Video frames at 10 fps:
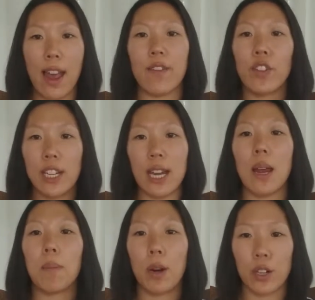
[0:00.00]

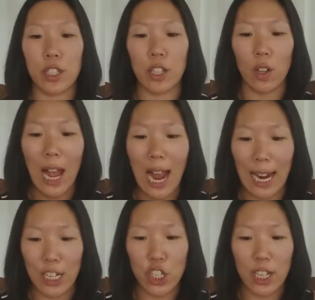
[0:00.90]
everyday personal
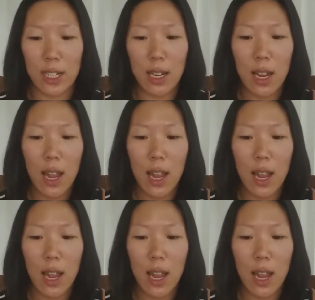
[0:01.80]
hygiene.